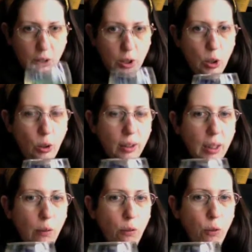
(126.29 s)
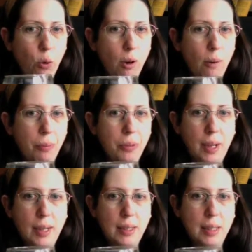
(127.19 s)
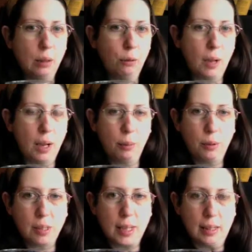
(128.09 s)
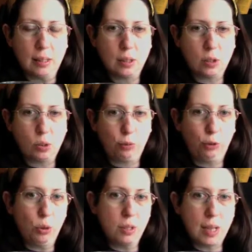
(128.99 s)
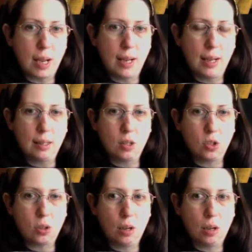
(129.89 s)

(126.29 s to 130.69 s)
You're looking for identifiable scents, fruit scents,